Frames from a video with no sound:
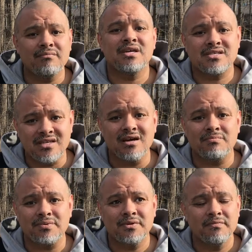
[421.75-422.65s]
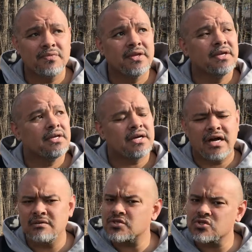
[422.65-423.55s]
I messed up.
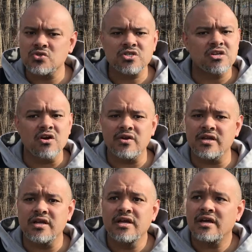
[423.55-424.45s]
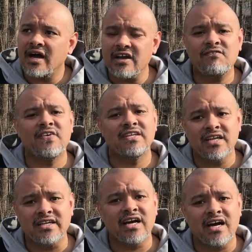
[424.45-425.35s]
I'm so sorry. I
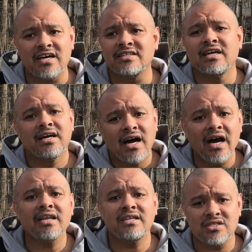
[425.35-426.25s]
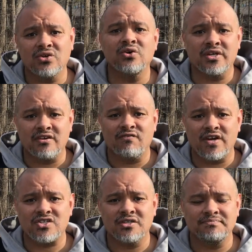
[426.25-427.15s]
offended God. I need to go to
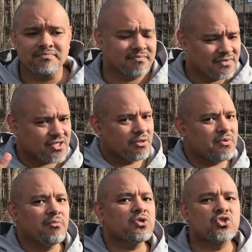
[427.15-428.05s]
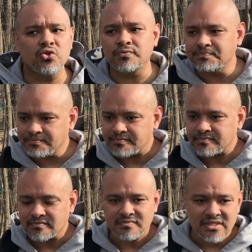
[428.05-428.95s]
confession. Tip number 2
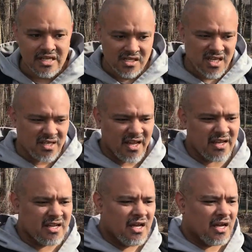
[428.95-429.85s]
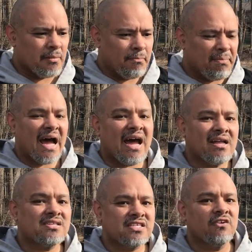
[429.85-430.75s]
is that a
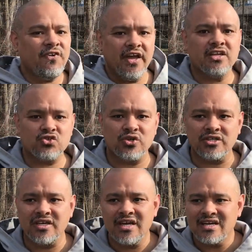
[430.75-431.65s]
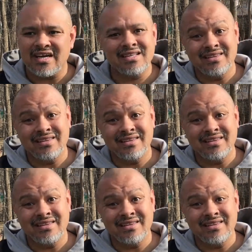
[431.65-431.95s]
bad self-hatred